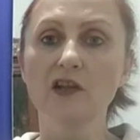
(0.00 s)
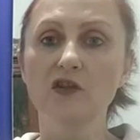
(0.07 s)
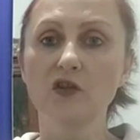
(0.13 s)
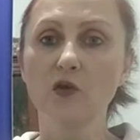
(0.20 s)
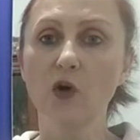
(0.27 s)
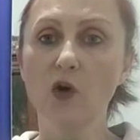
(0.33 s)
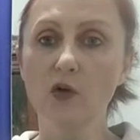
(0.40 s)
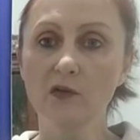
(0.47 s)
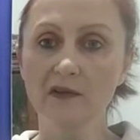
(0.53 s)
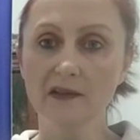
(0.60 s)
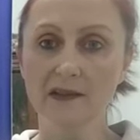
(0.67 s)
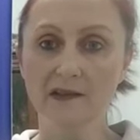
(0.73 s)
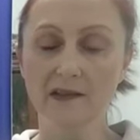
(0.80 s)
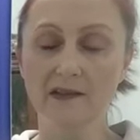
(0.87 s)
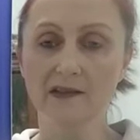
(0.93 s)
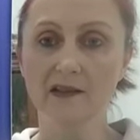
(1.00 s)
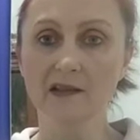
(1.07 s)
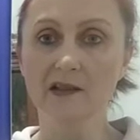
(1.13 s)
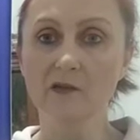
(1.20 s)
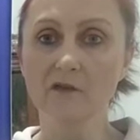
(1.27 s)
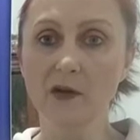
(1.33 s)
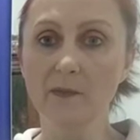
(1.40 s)
to all
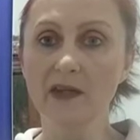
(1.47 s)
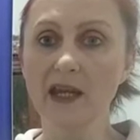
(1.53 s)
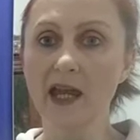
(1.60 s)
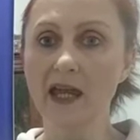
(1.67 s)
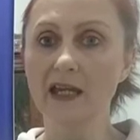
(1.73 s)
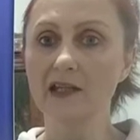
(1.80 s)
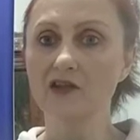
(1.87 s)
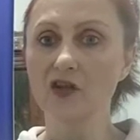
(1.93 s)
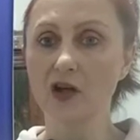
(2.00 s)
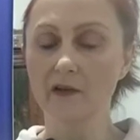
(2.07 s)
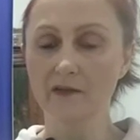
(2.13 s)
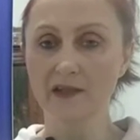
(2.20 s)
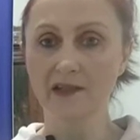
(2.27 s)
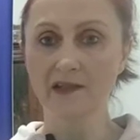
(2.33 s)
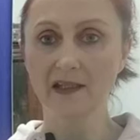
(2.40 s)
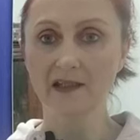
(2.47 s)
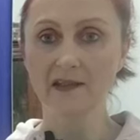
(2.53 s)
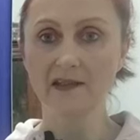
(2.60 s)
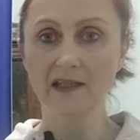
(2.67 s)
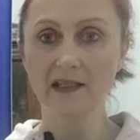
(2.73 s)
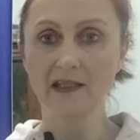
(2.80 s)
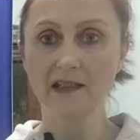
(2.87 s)
citizens from the age of
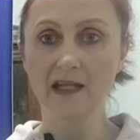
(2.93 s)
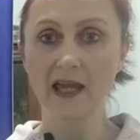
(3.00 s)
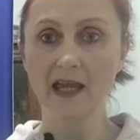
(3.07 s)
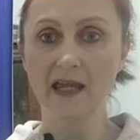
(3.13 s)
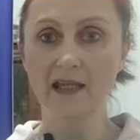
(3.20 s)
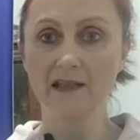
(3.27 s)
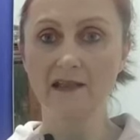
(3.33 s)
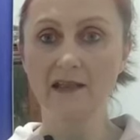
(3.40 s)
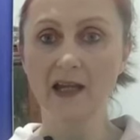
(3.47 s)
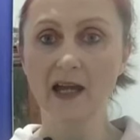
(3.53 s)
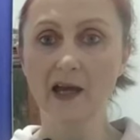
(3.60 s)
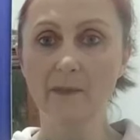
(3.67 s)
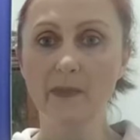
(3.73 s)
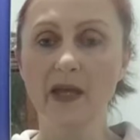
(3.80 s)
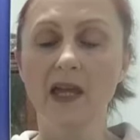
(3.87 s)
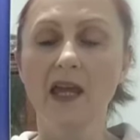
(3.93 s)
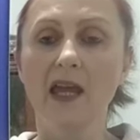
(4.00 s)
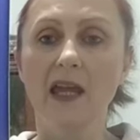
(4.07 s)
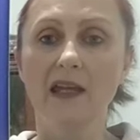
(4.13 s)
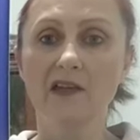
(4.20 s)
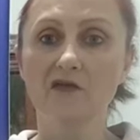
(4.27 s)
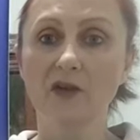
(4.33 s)
16 and up.
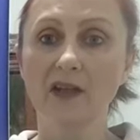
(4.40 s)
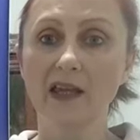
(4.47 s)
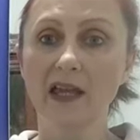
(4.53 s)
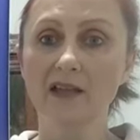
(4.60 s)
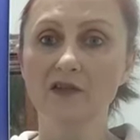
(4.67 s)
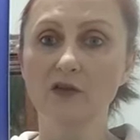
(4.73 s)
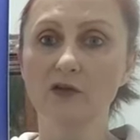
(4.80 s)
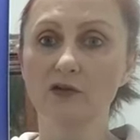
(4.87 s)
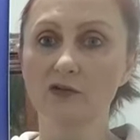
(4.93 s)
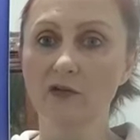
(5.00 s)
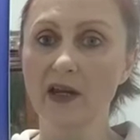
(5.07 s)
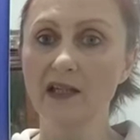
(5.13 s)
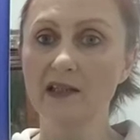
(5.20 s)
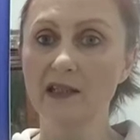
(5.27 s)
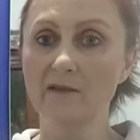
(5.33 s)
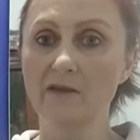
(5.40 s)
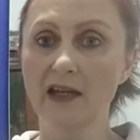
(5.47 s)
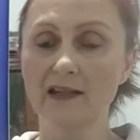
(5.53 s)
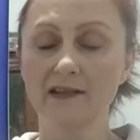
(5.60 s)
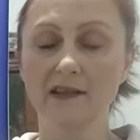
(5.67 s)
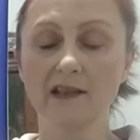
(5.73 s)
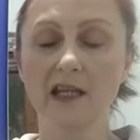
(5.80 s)
Israel has already
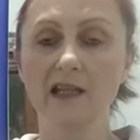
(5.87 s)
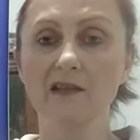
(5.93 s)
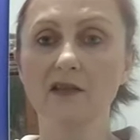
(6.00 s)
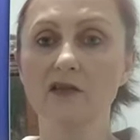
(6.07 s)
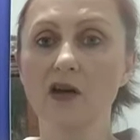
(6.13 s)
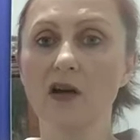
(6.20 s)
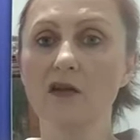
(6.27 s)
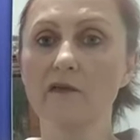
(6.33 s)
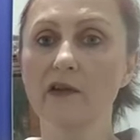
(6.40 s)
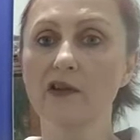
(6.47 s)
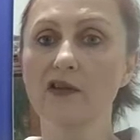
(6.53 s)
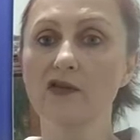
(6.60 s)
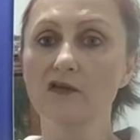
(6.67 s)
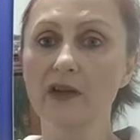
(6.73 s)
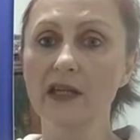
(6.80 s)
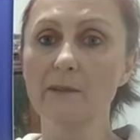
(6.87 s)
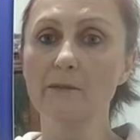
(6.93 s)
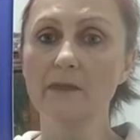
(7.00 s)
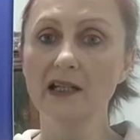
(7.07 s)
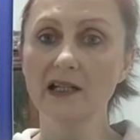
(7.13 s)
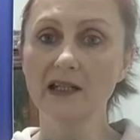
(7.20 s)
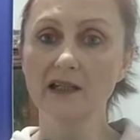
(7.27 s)
vaccinated over 3
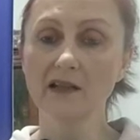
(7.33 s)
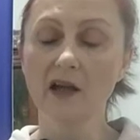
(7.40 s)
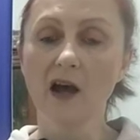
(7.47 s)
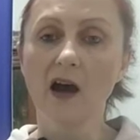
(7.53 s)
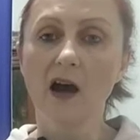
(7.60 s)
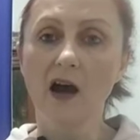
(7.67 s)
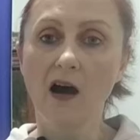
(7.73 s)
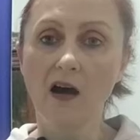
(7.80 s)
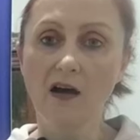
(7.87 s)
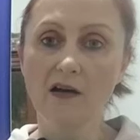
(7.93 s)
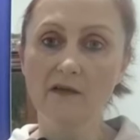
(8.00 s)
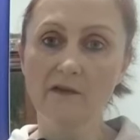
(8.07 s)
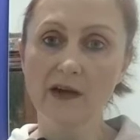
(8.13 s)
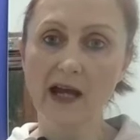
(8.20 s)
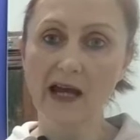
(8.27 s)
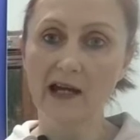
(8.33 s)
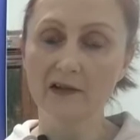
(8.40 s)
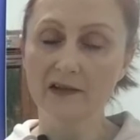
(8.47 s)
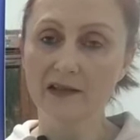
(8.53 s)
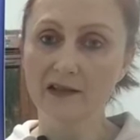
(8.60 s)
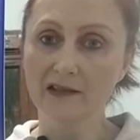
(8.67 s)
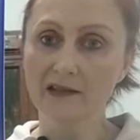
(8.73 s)
million of
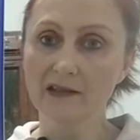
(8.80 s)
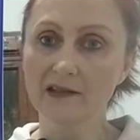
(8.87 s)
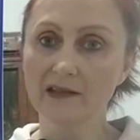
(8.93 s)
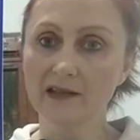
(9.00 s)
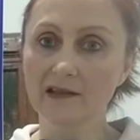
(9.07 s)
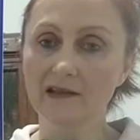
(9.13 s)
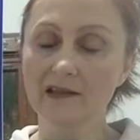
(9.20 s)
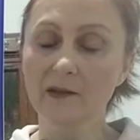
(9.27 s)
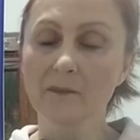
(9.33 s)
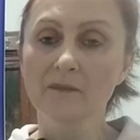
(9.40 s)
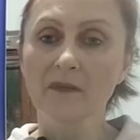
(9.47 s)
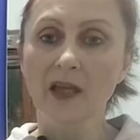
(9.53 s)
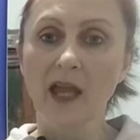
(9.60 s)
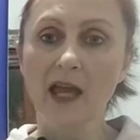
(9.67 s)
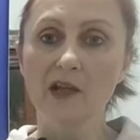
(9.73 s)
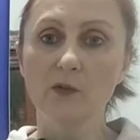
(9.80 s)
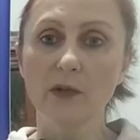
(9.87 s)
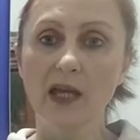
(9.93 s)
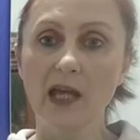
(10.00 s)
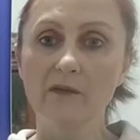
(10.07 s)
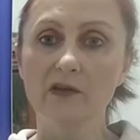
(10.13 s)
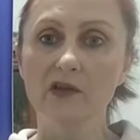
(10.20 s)
our citizens. And
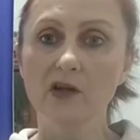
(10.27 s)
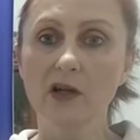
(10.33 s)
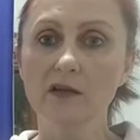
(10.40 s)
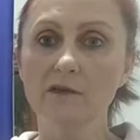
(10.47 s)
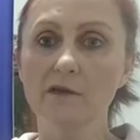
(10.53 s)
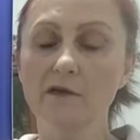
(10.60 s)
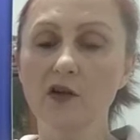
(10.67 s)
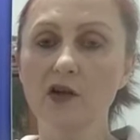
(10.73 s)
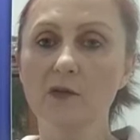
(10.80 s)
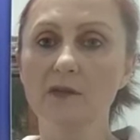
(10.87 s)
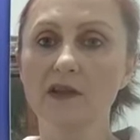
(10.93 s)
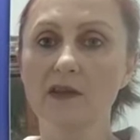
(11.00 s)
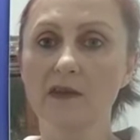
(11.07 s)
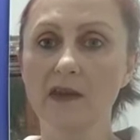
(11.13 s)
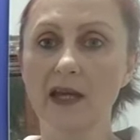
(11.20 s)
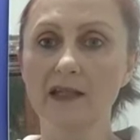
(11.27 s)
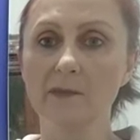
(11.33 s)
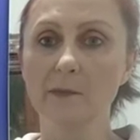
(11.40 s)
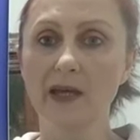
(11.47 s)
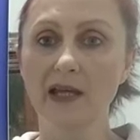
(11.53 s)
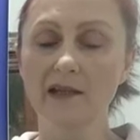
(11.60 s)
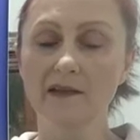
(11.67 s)
we have it confirmed
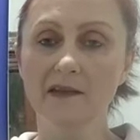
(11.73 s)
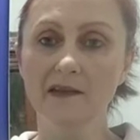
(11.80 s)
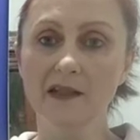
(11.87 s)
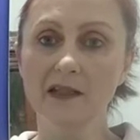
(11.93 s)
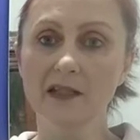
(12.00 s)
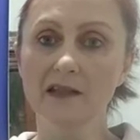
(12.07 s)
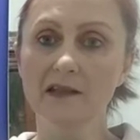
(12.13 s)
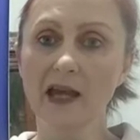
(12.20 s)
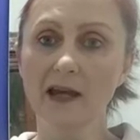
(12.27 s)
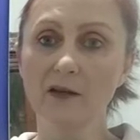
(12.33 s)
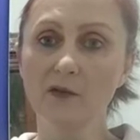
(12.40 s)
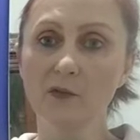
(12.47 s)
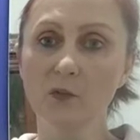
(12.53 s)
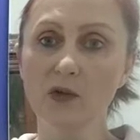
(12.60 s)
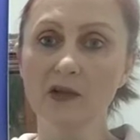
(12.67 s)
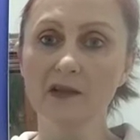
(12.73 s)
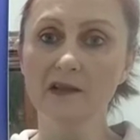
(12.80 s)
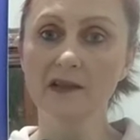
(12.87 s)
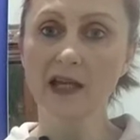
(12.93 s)
that Palestinian health workers